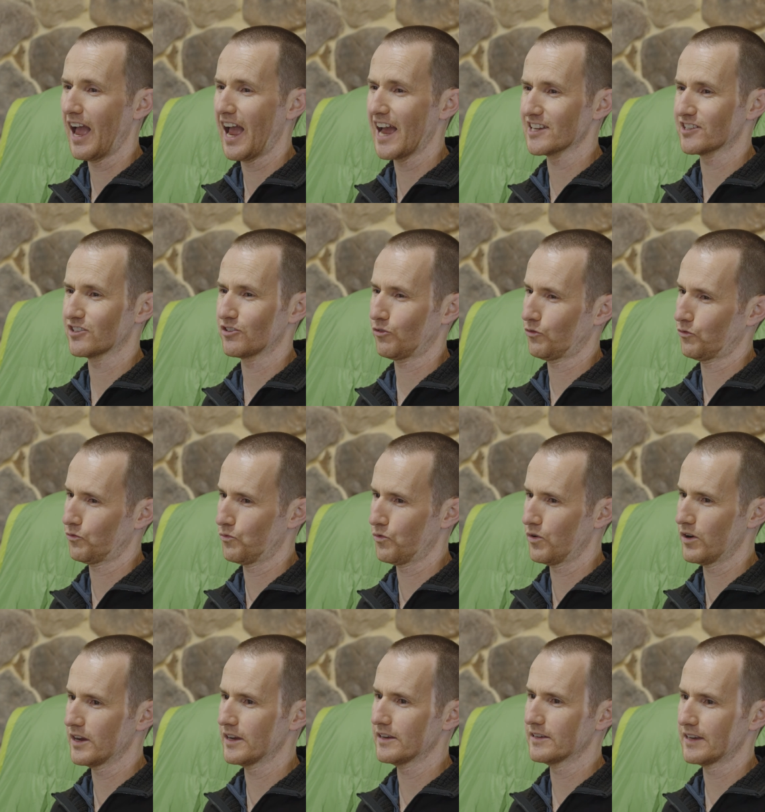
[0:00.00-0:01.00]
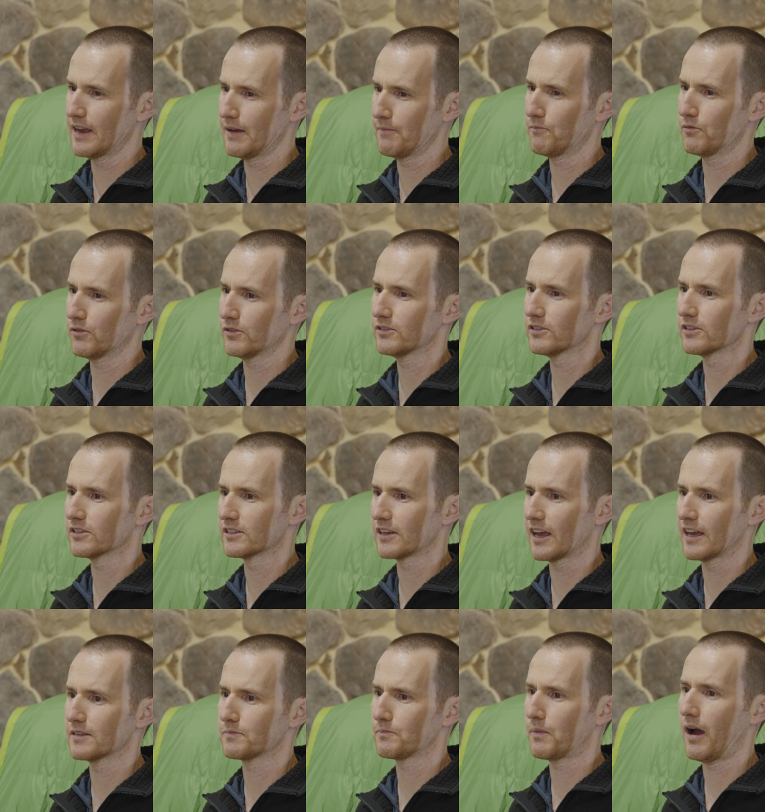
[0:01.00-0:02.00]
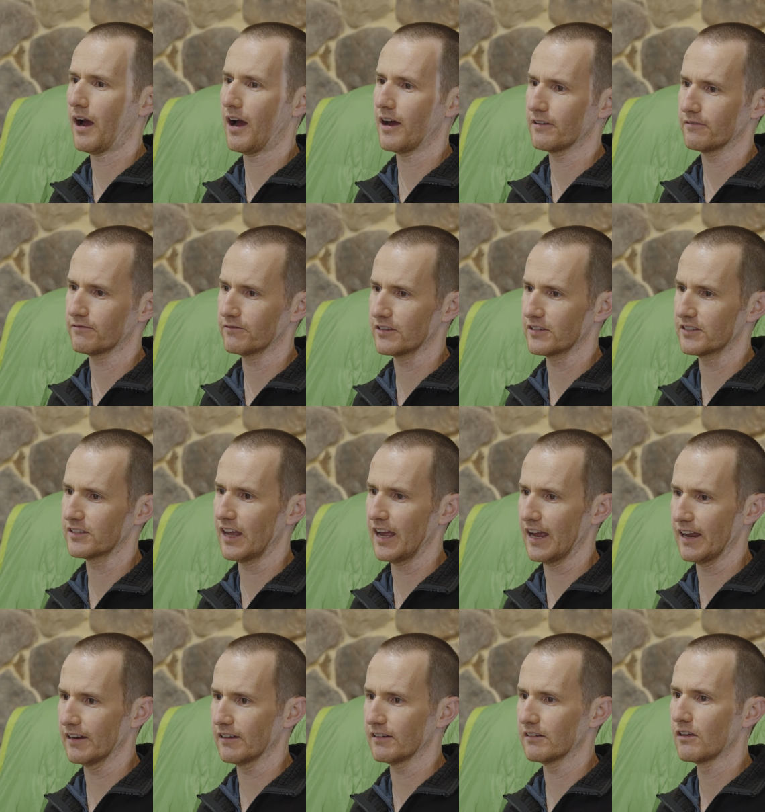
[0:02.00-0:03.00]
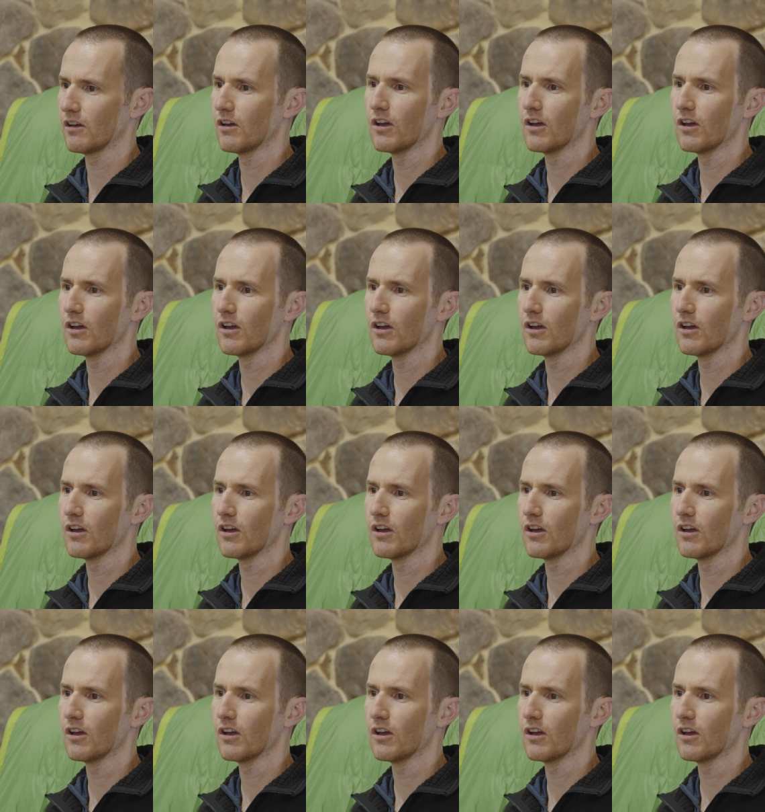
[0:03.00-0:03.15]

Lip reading: has 3 temperatures as part of the standard.